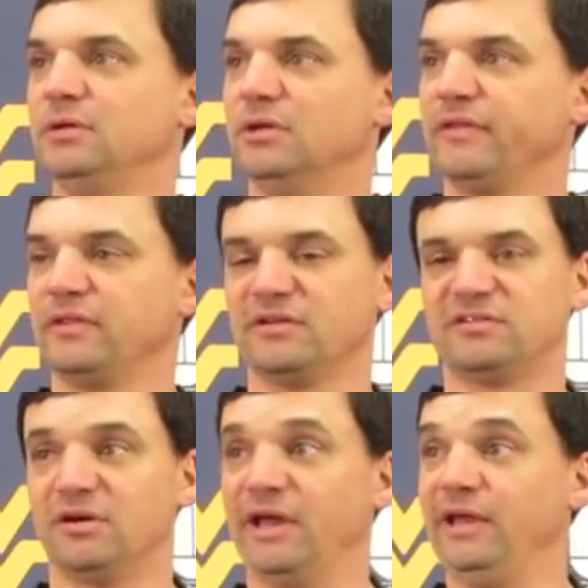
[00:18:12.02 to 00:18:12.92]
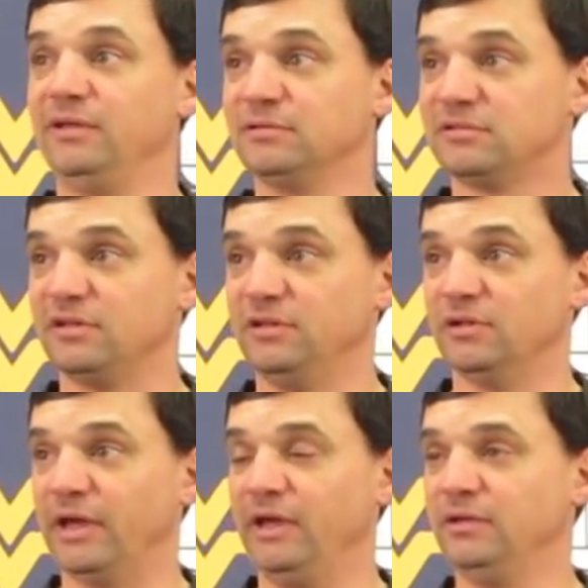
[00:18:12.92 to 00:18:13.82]
you know, I think they start eight
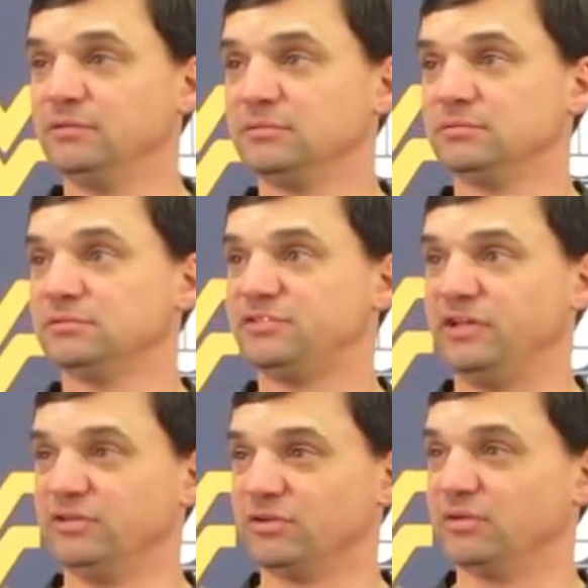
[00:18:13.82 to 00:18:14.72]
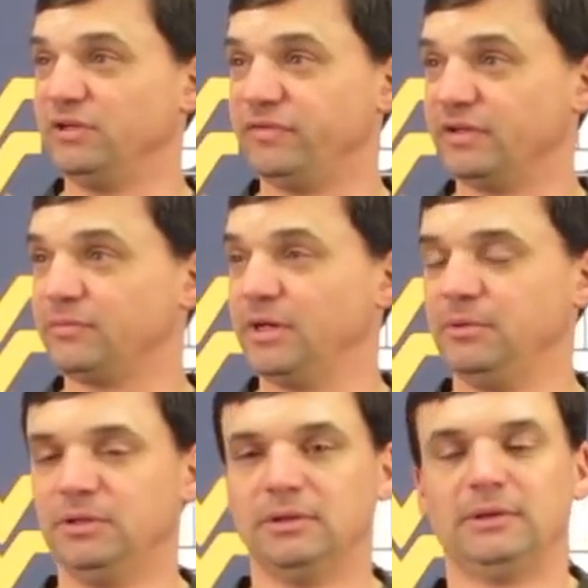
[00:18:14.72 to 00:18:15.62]
seniors on defense
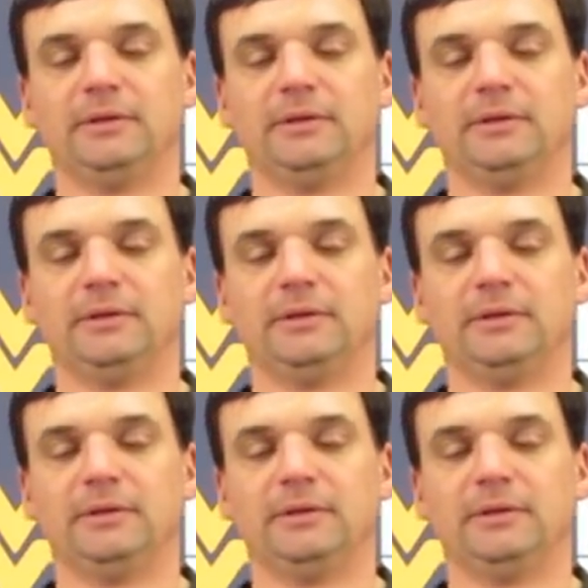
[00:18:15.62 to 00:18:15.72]
maybe,